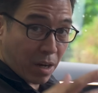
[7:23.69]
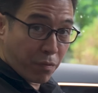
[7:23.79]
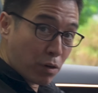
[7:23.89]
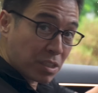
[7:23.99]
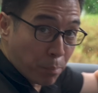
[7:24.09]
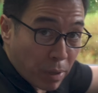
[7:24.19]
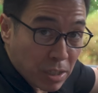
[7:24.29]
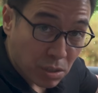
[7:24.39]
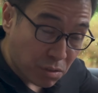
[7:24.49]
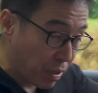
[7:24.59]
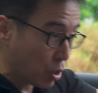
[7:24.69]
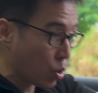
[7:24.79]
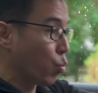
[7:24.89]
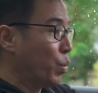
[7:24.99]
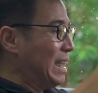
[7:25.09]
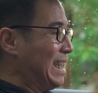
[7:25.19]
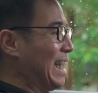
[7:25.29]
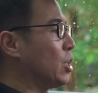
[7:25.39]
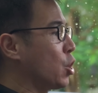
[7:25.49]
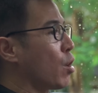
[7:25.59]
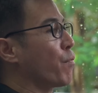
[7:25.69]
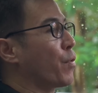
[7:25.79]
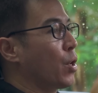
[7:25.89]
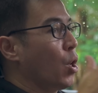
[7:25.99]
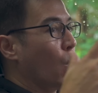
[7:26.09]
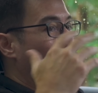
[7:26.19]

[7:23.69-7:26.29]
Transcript: first impressions video, we did cover